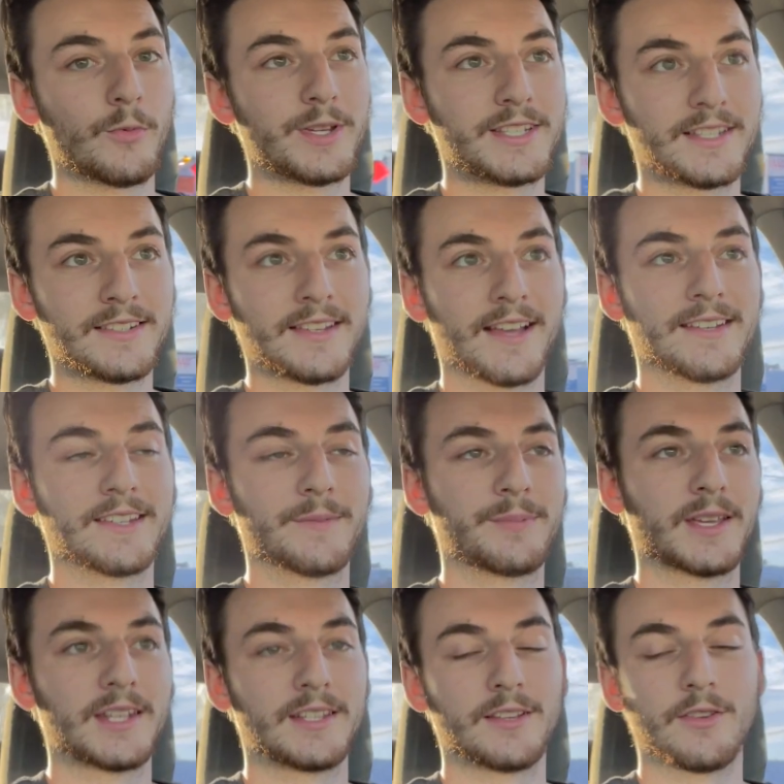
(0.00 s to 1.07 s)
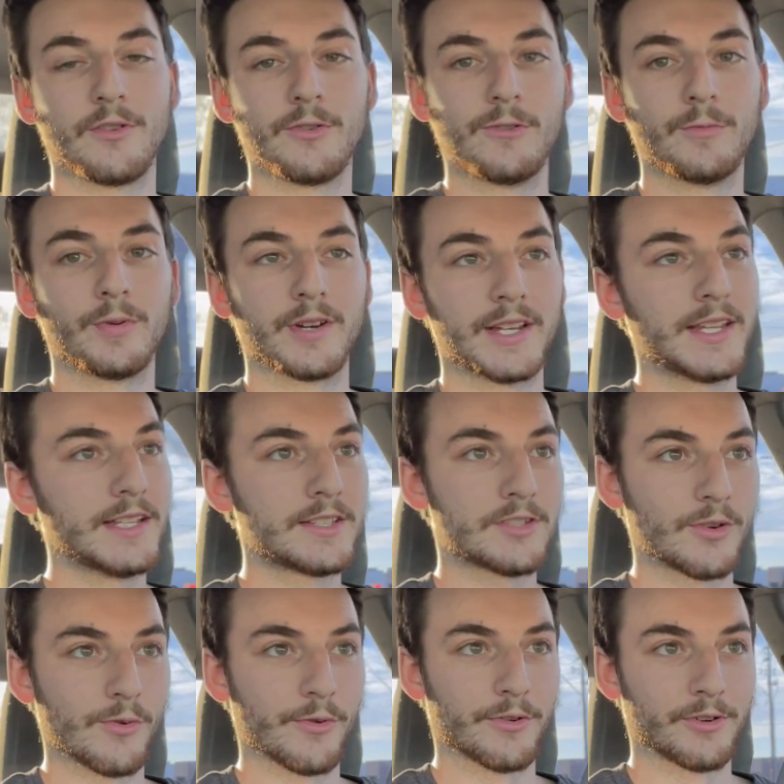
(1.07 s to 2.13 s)
we didn't end up getting an Uber
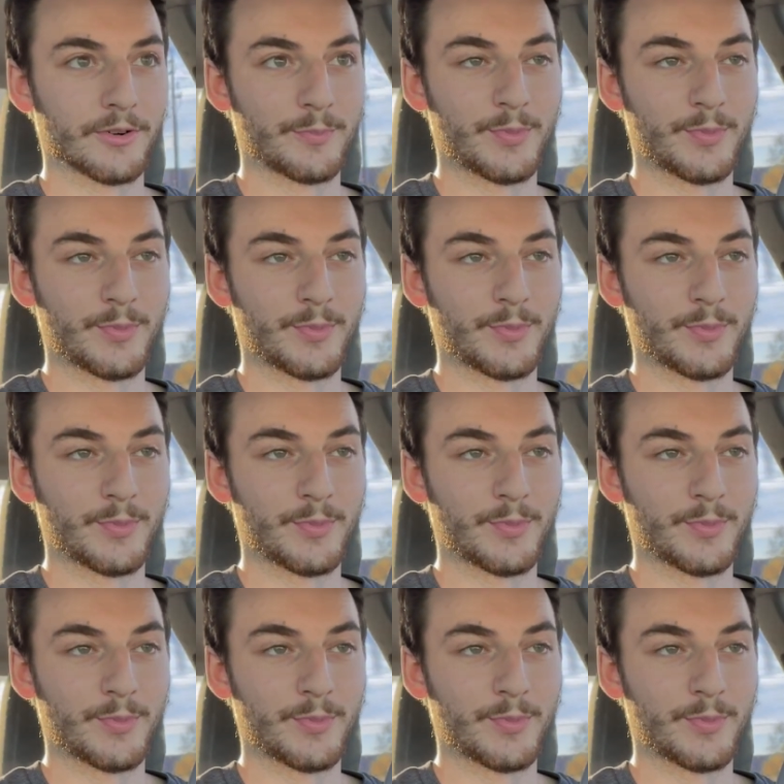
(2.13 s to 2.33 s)
Eats order,